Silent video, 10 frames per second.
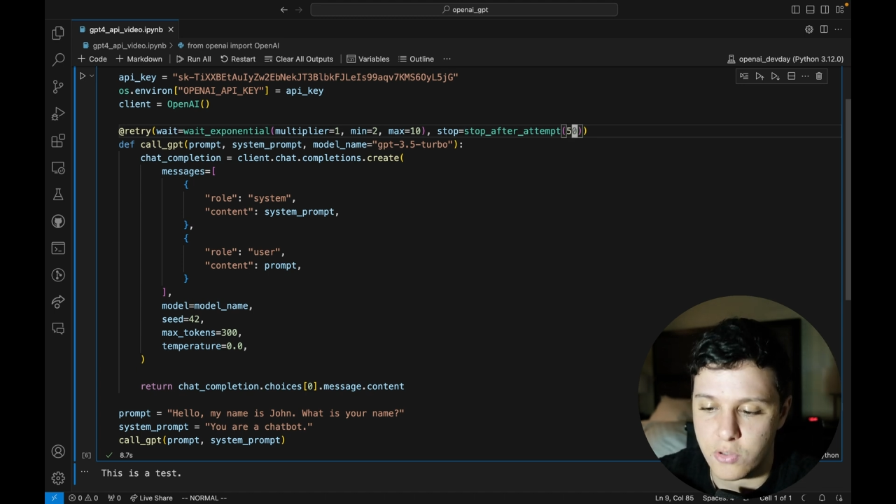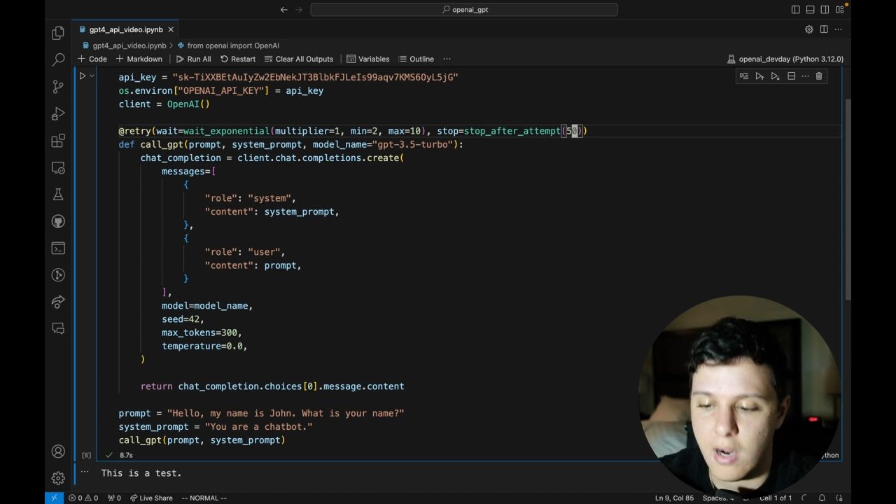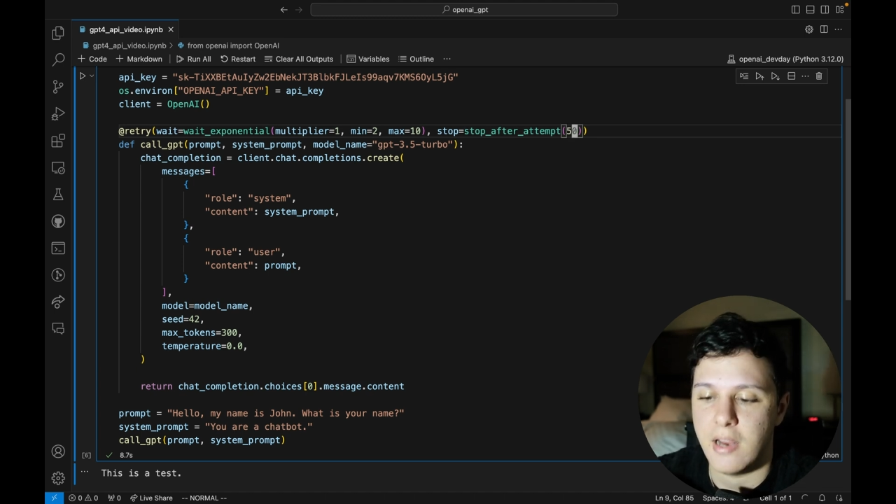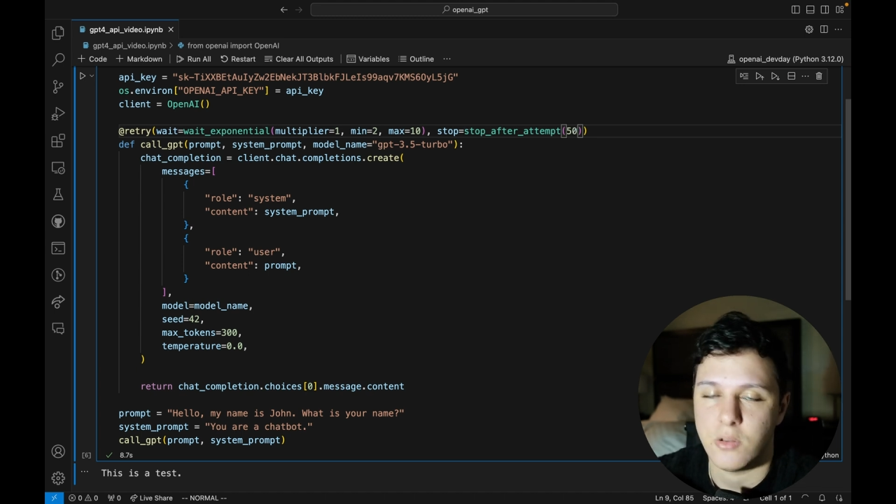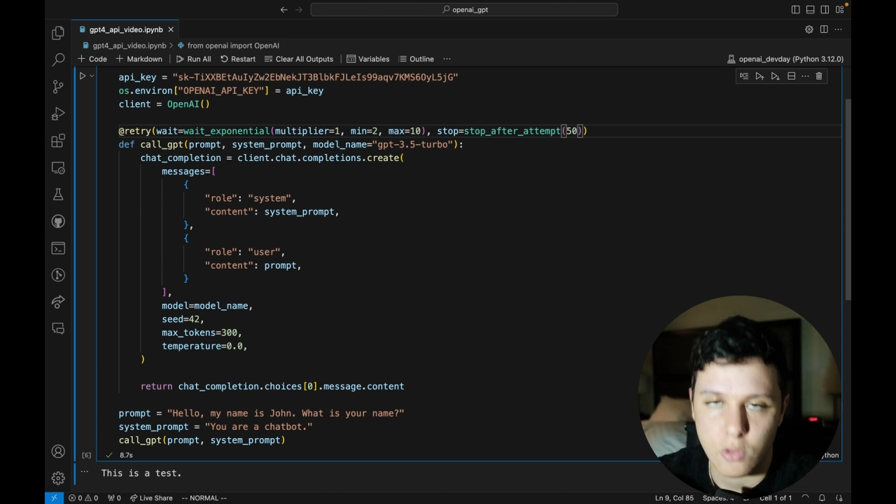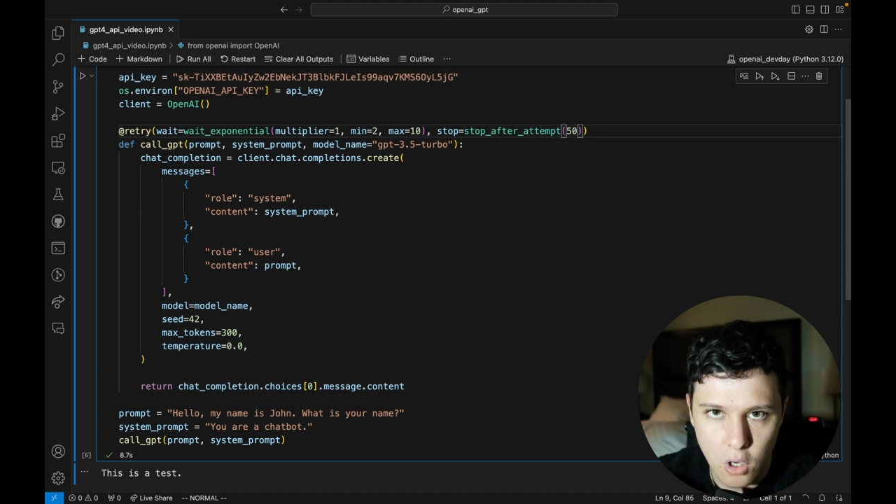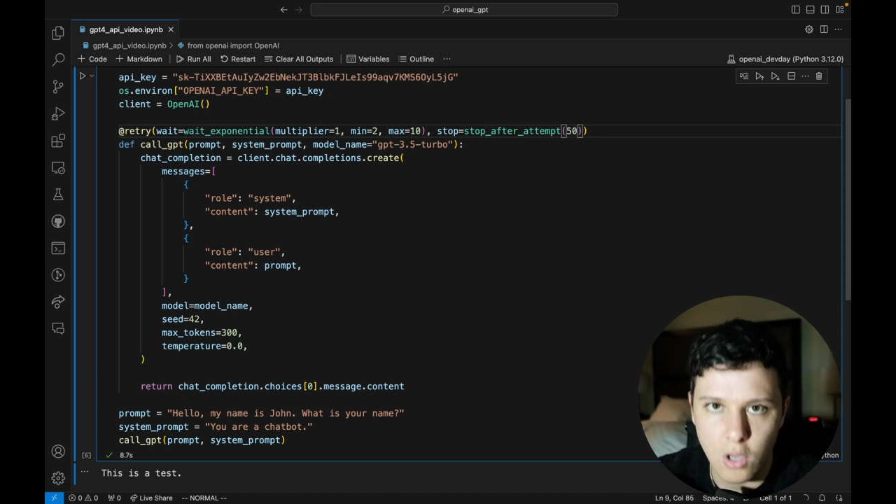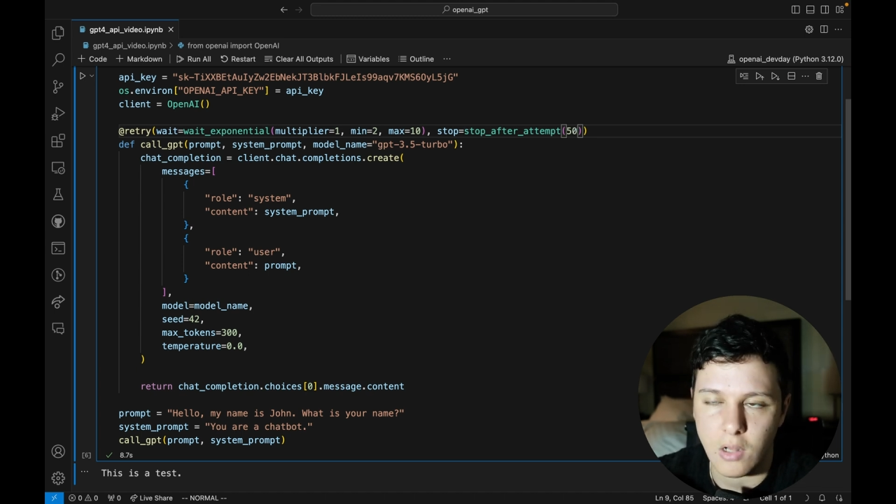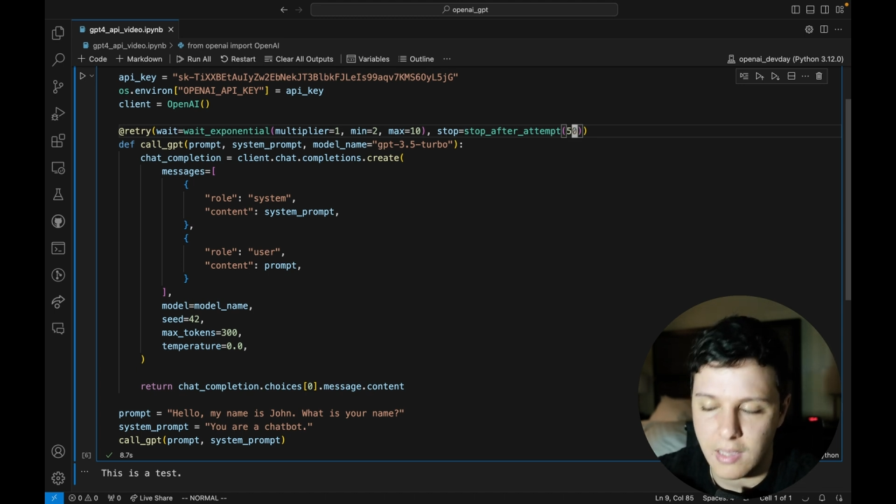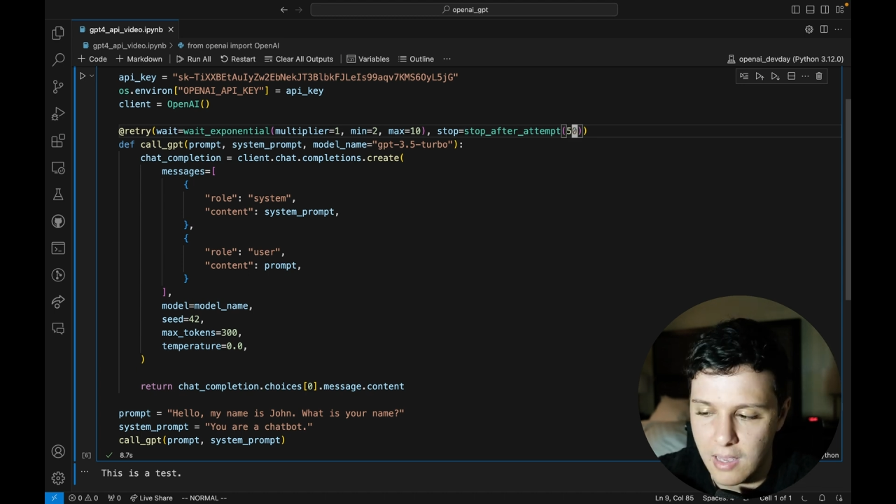trying to
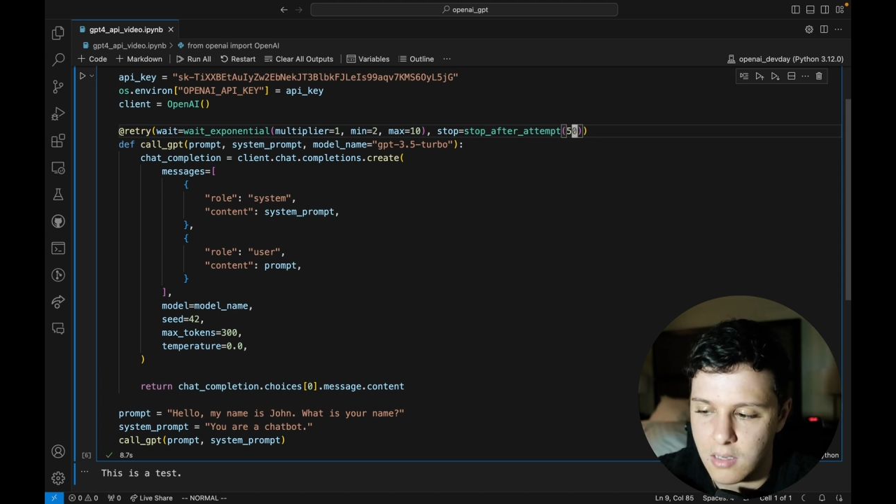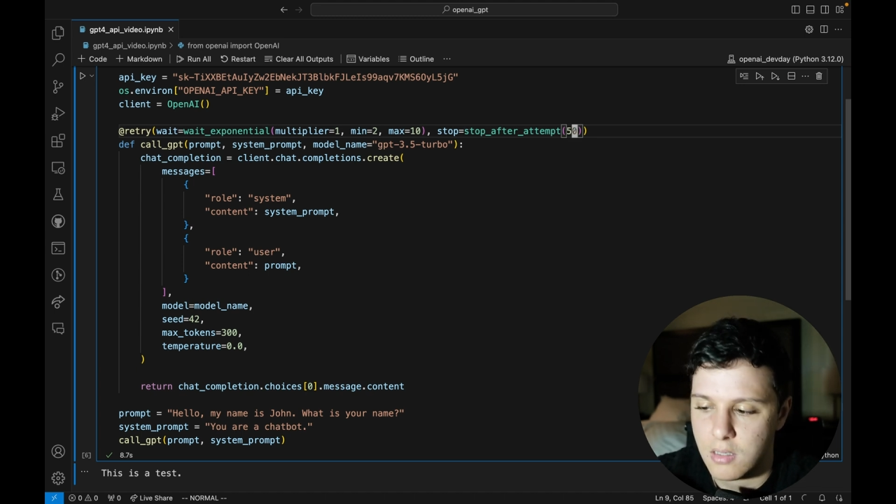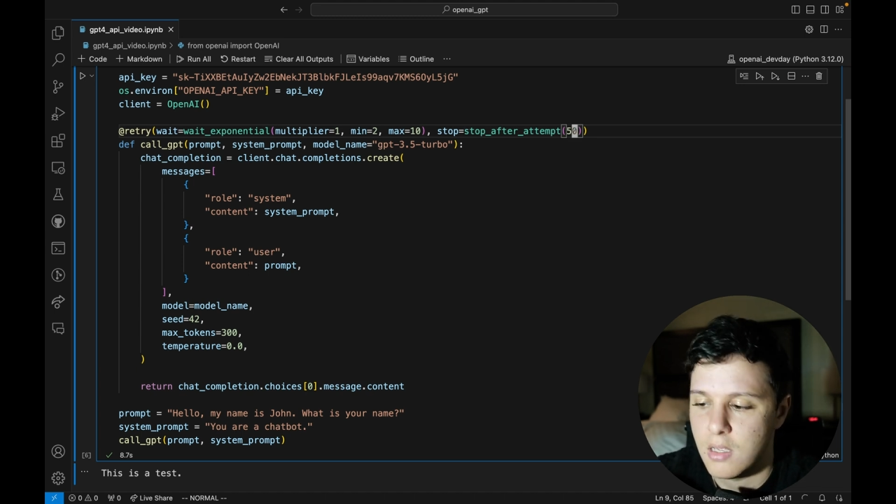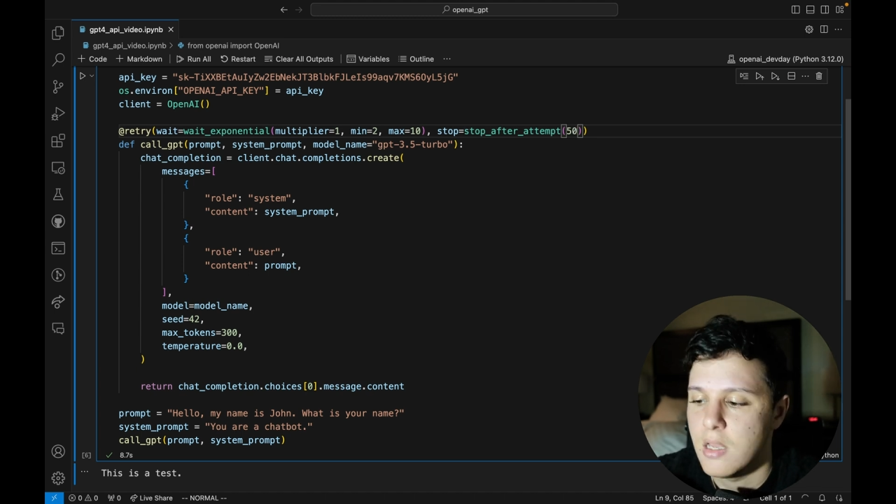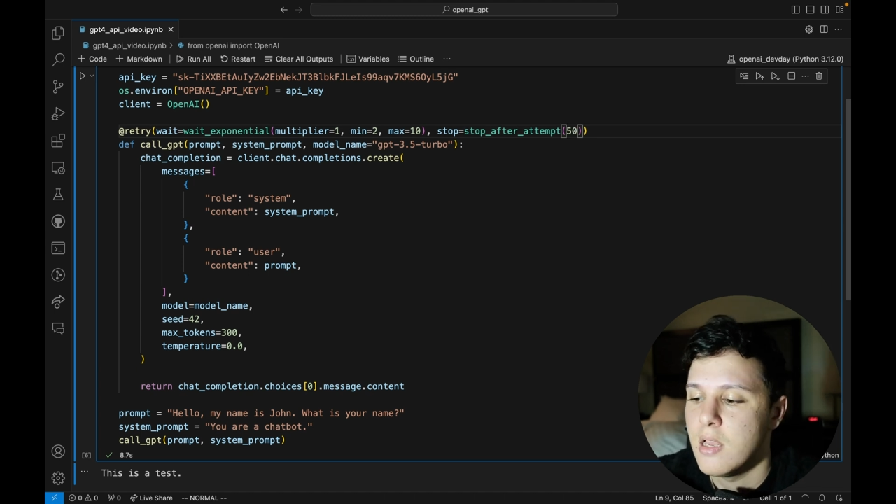call again.